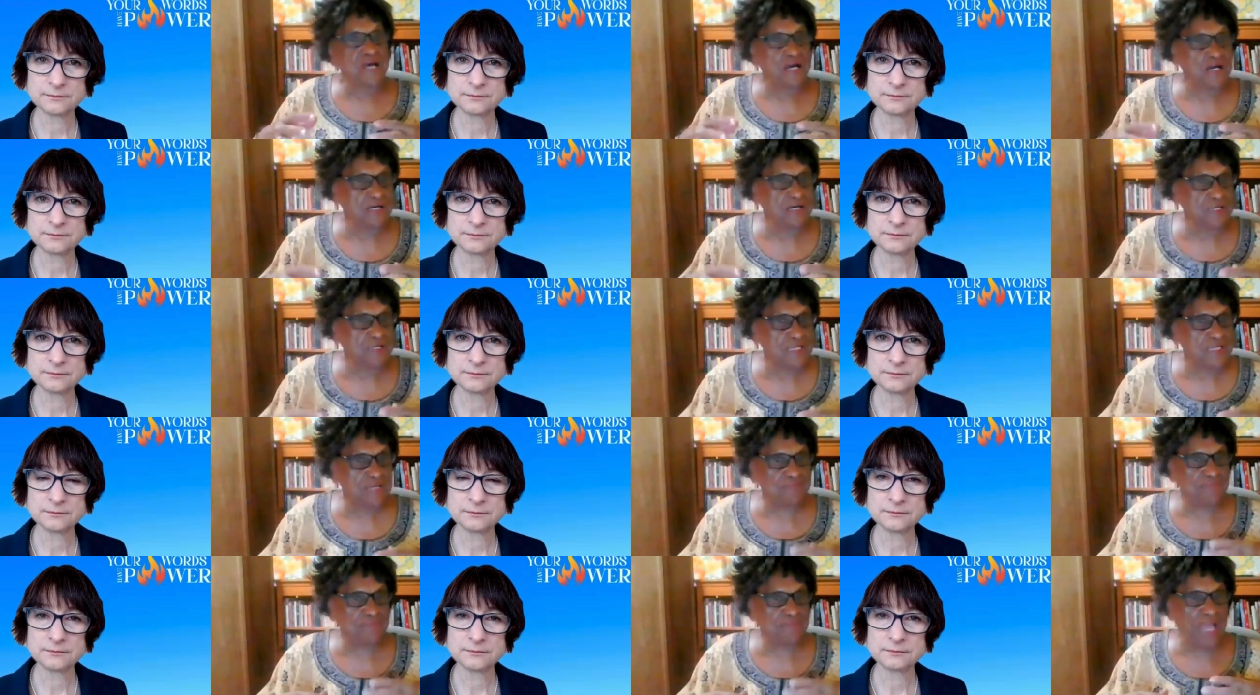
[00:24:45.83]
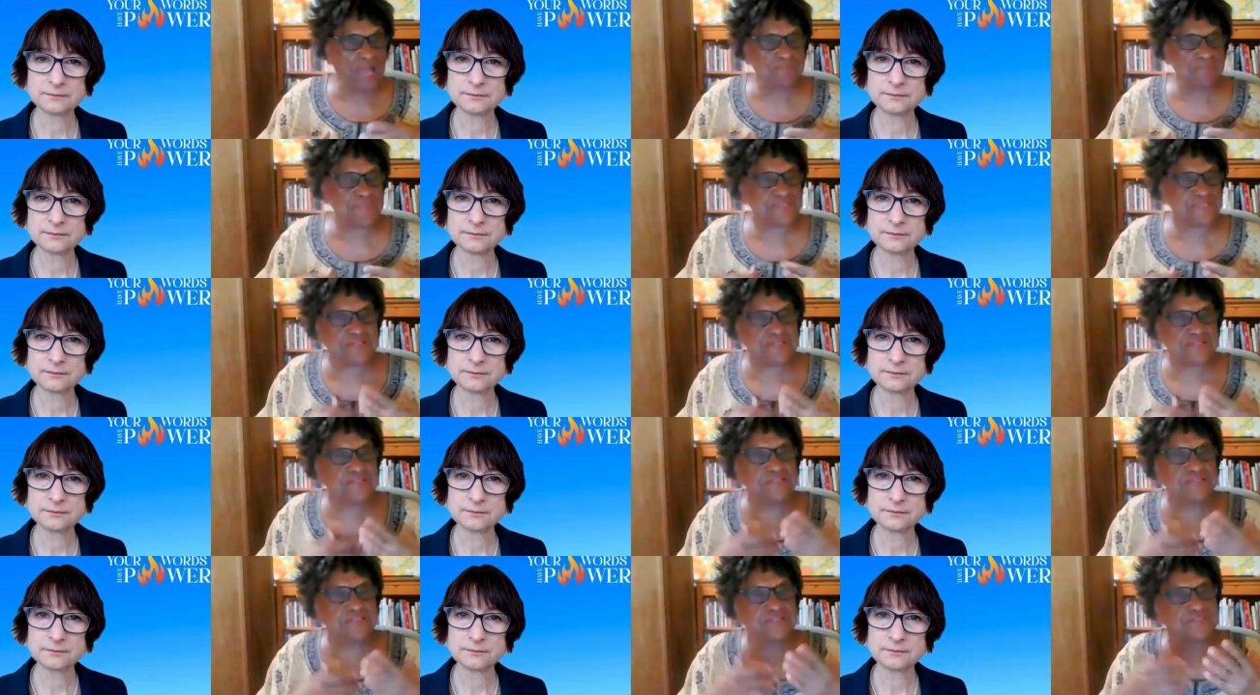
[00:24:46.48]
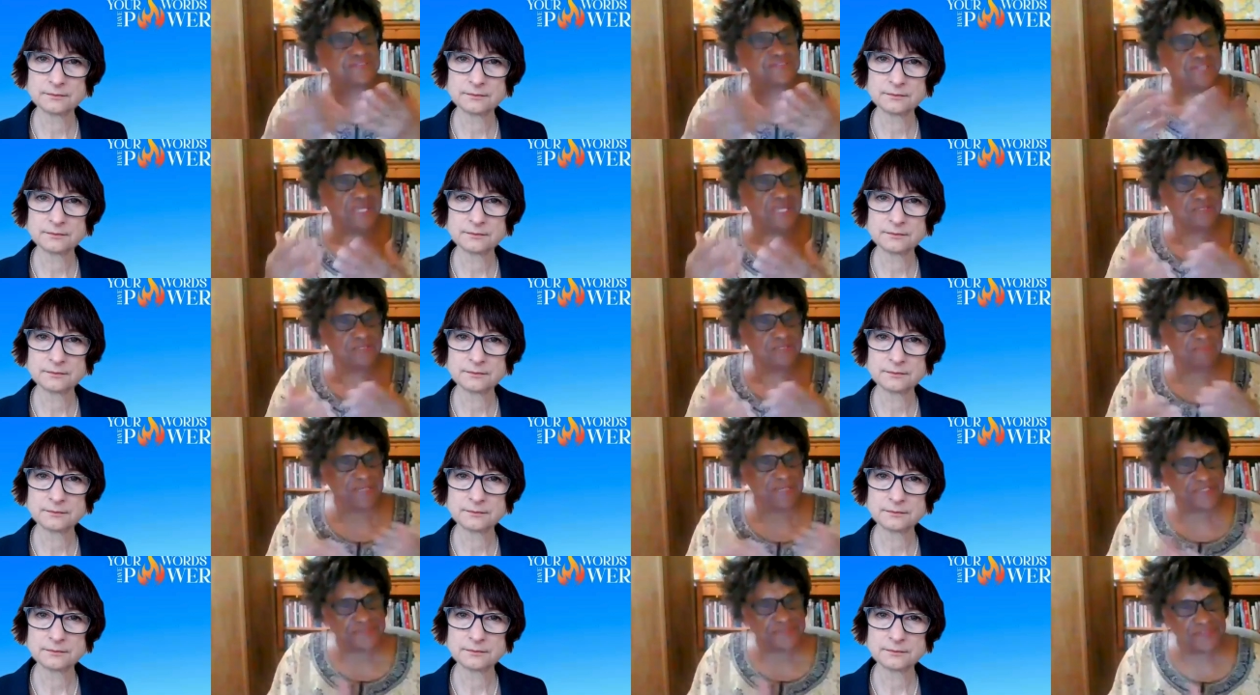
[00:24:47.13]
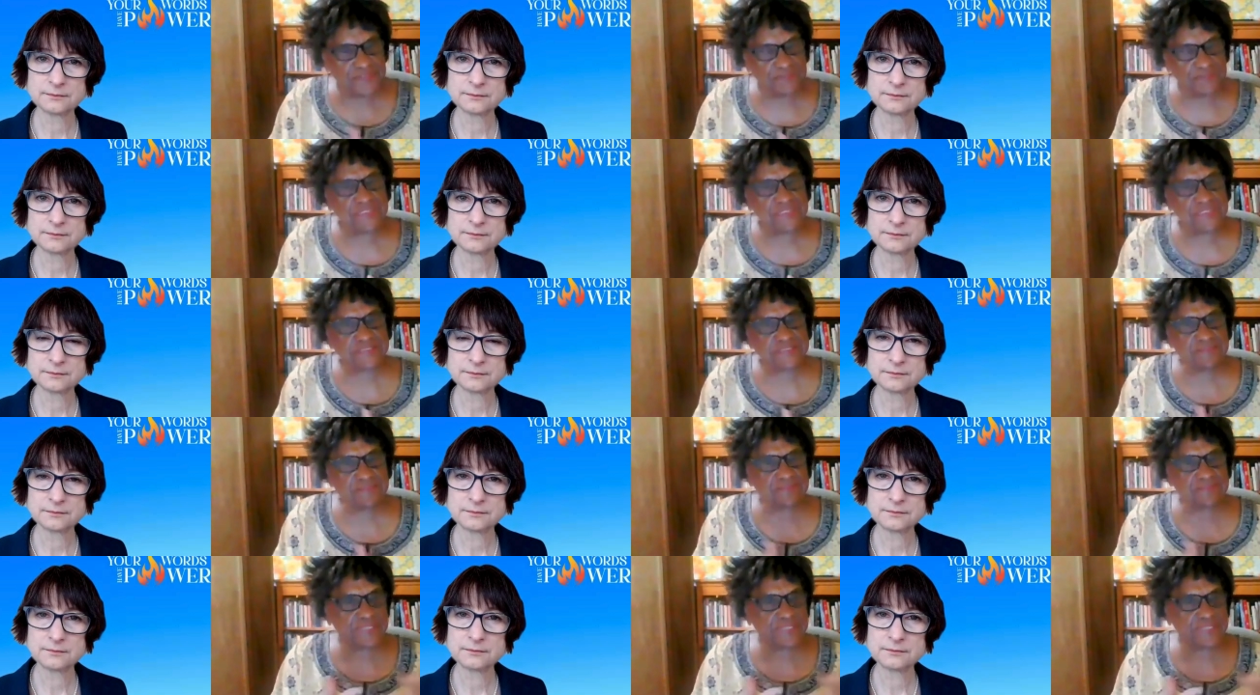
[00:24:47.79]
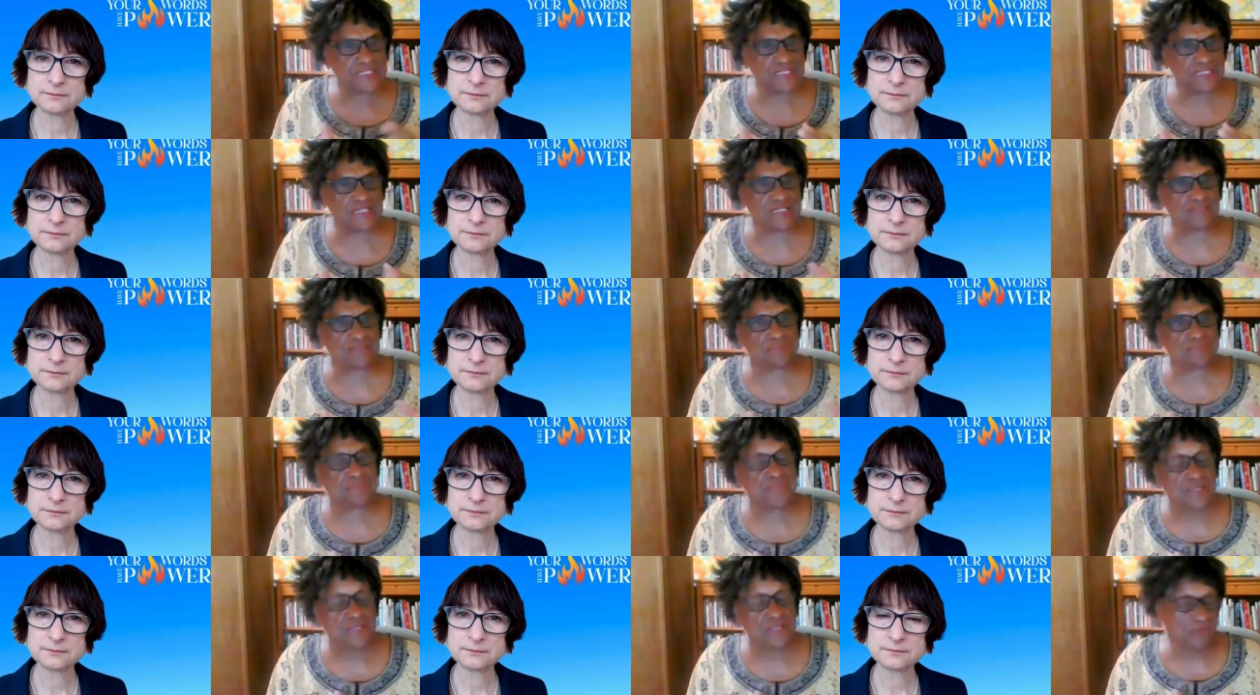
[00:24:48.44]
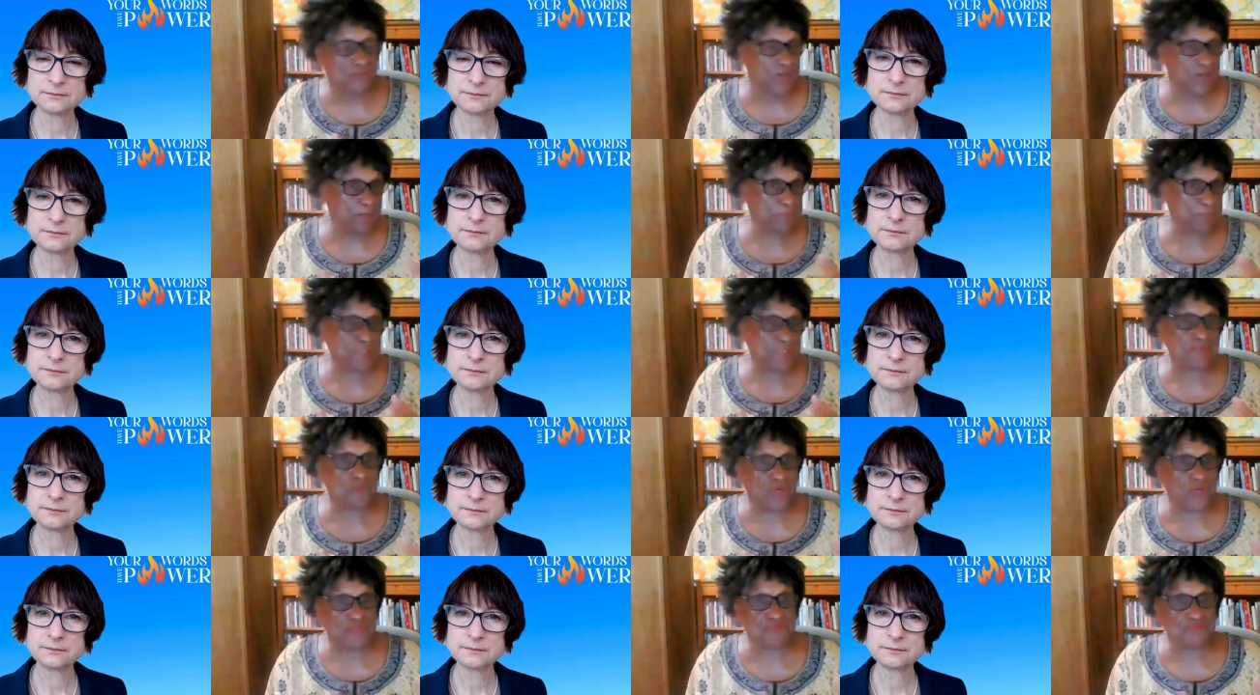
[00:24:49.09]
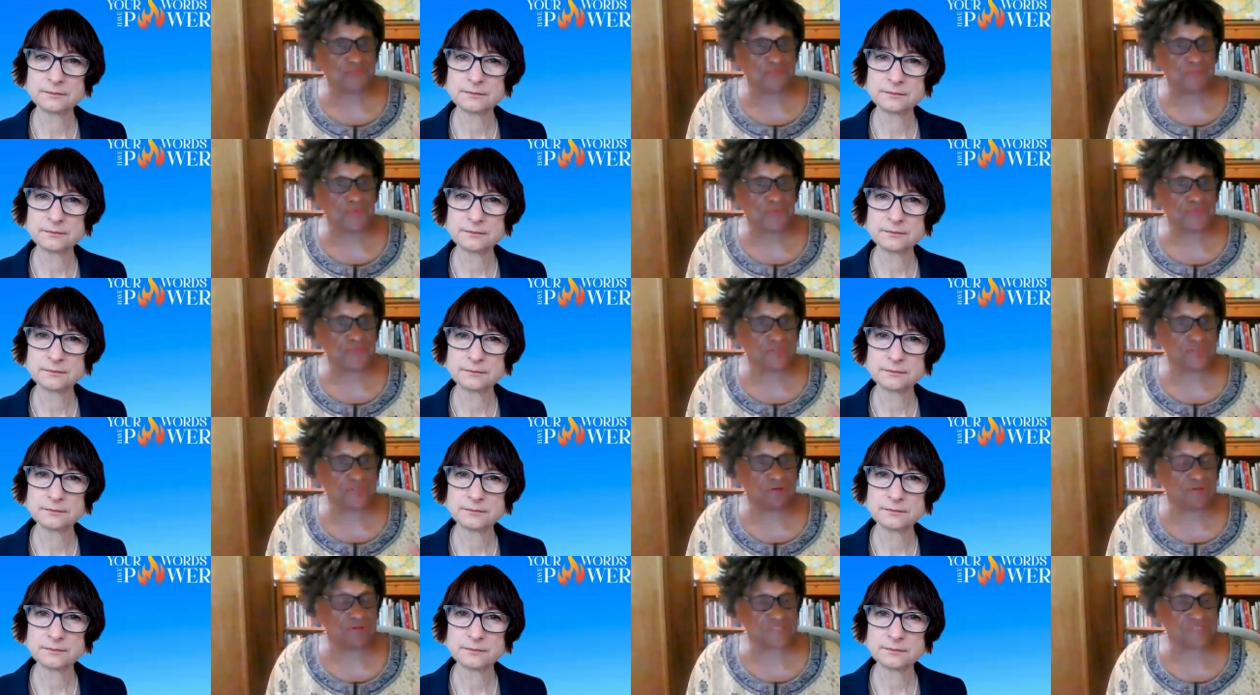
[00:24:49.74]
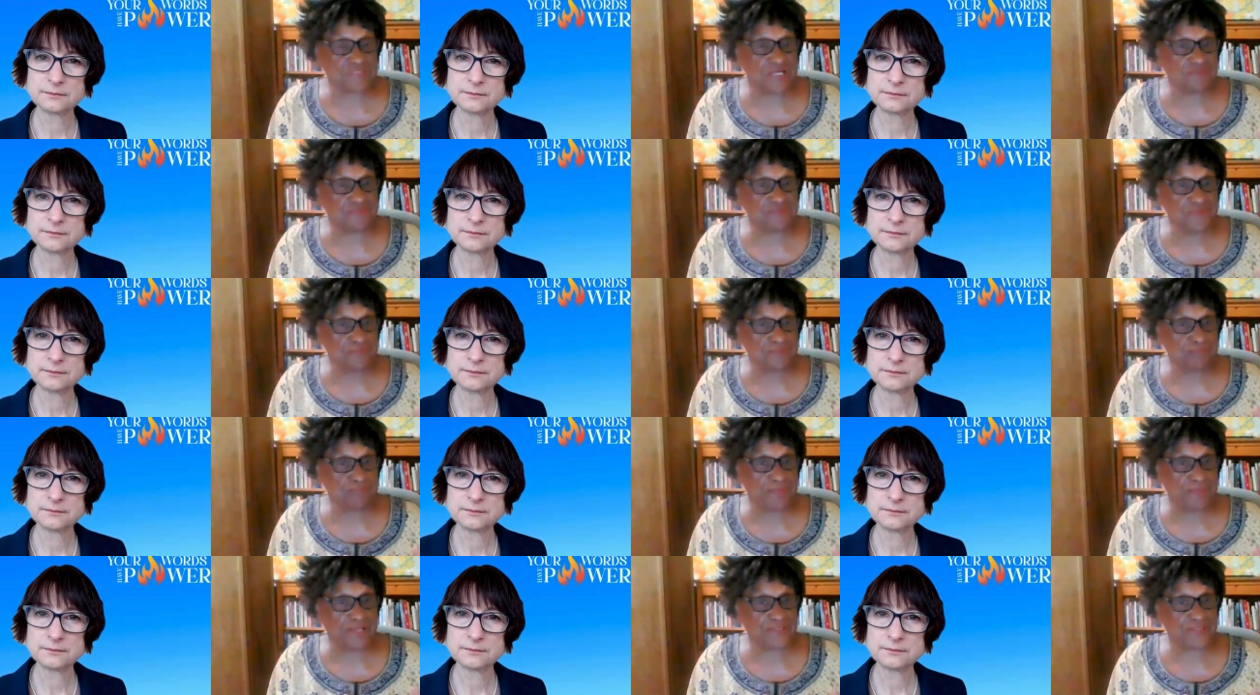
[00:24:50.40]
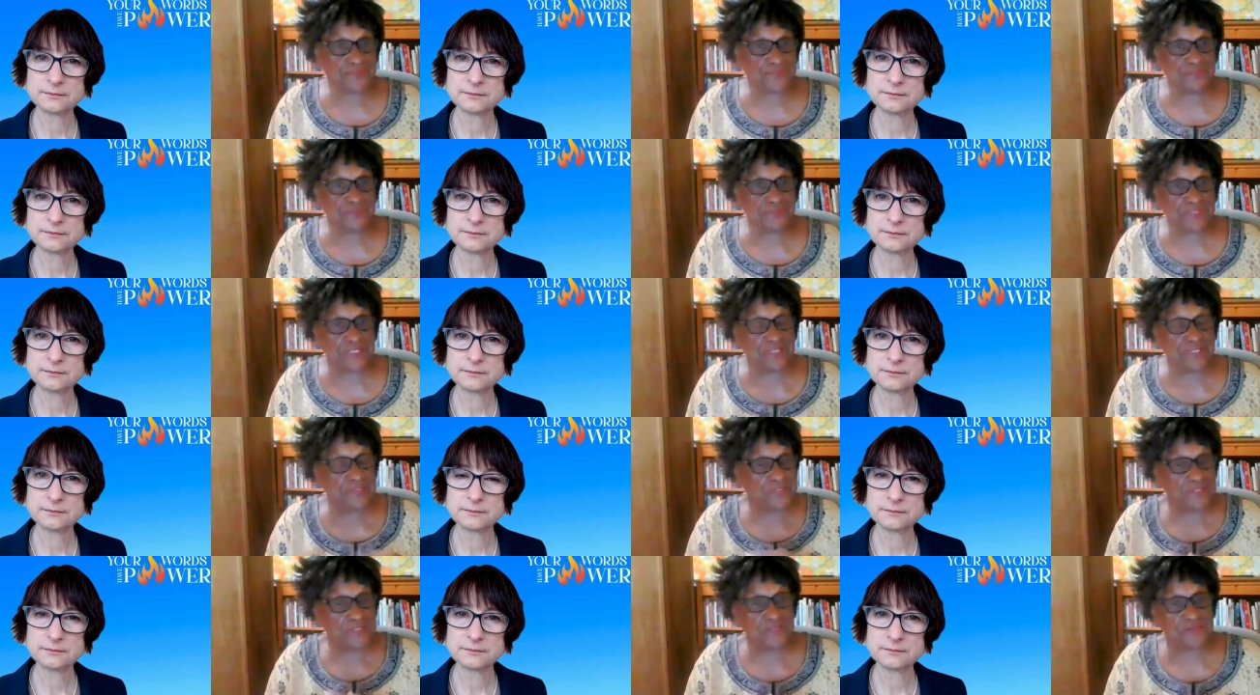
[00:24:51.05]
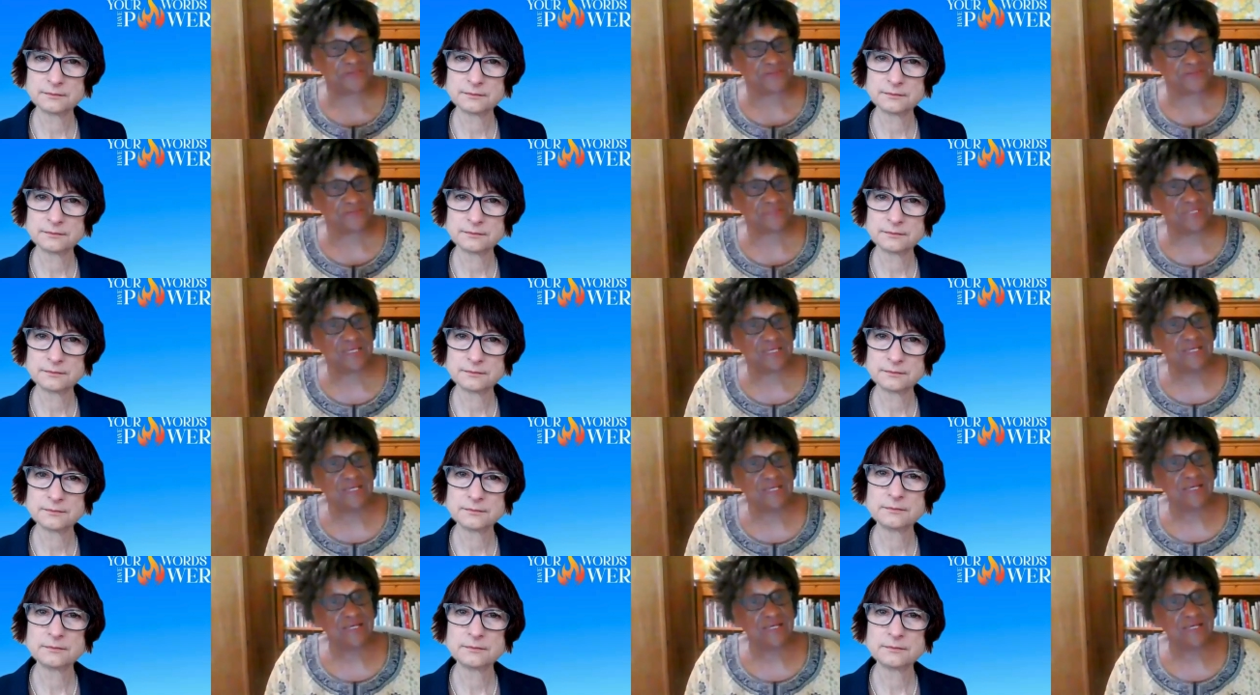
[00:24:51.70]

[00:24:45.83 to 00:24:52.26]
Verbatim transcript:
Speaker 1: Uh, I'm just a clear channel, but it took me some time. Well, I've been away from those cards now for about 20 years,